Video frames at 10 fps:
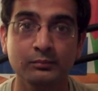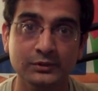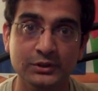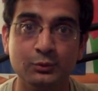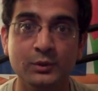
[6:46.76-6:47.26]

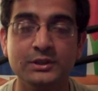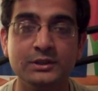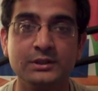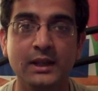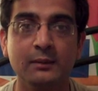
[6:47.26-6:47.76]

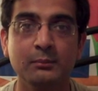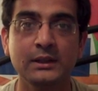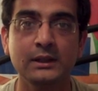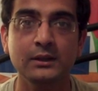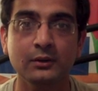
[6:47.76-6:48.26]
situations can
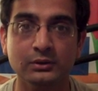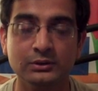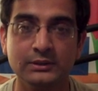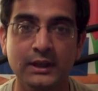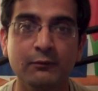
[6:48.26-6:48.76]
be,
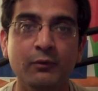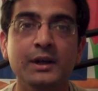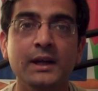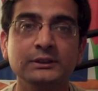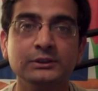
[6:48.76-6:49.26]
slight
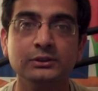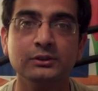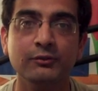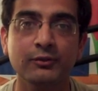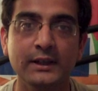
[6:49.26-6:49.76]
variations on
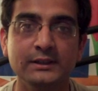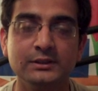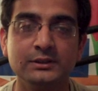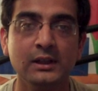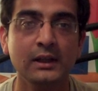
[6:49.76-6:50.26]
the
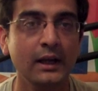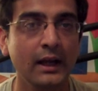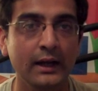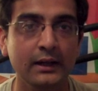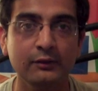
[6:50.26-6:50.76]
phrases.
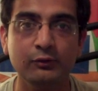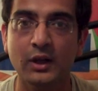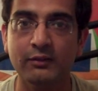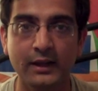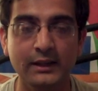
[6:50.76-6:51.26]
And if you
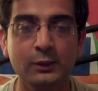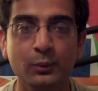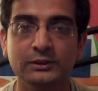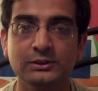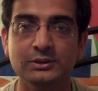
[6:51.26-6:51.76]
have any
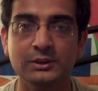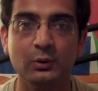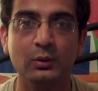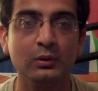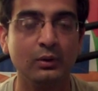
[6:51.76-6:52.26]
questions at
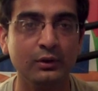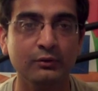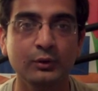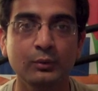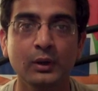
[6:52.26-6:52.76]
all, or
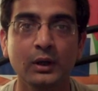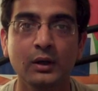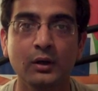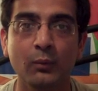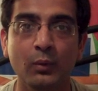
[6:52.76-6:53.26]
if you
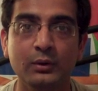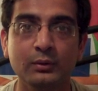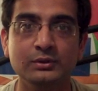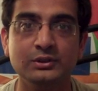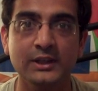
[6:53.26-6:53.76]
want
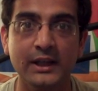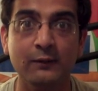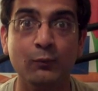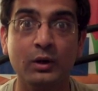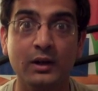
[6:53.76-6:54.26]
to
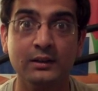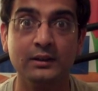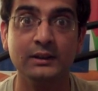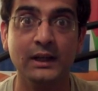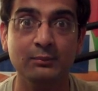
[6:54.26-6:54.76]
say what
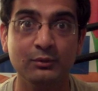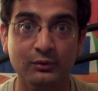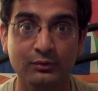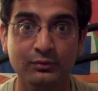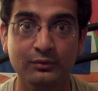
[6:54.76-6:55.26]
other types
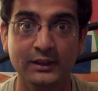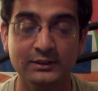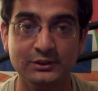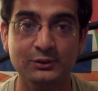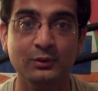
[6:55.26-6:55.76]
of
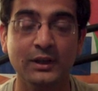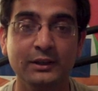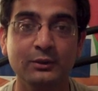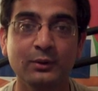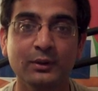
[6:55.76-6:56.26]
lessons you would
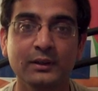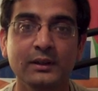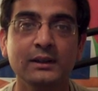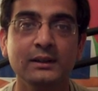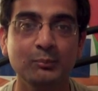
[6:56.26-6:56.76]
like to learn,
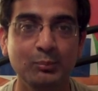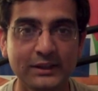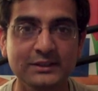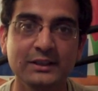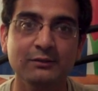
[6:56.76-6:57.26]
then
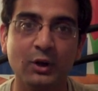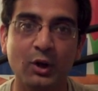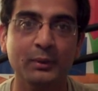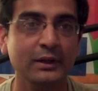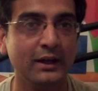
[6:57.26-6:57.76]
please leave a
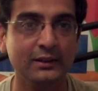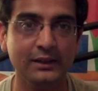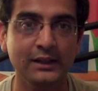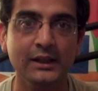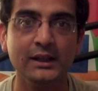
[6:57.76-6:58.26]
comment either
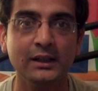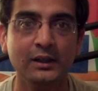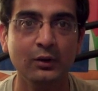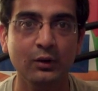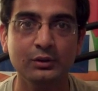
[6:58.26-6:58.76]
here
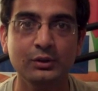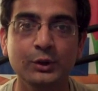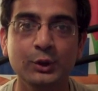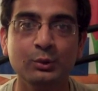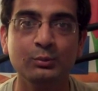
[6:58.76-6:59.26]
on
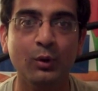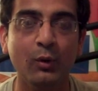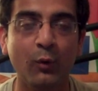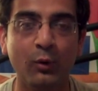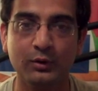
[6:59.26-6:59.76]
YouTube
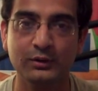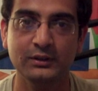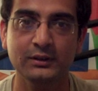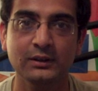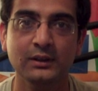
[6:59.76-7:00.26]
or on
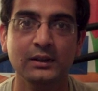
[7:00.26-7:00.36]
the